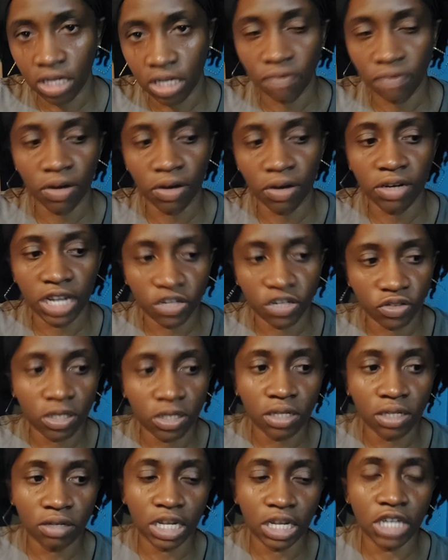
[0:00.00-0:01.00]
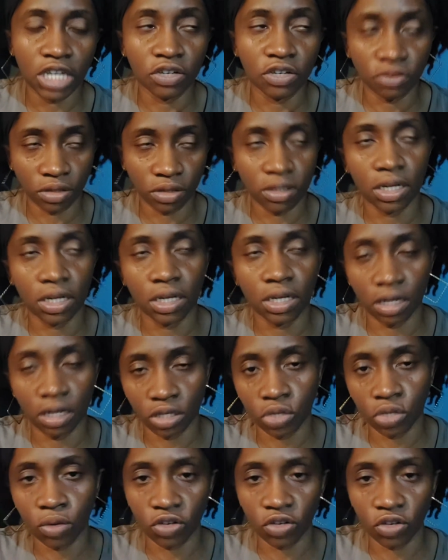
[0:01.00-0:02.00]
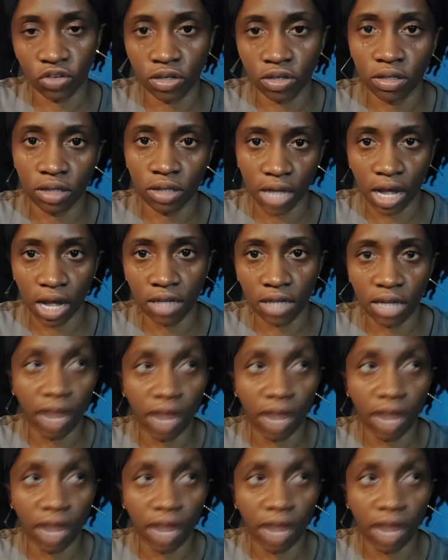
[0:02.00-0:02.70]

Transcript: It's very interesting that this question is last.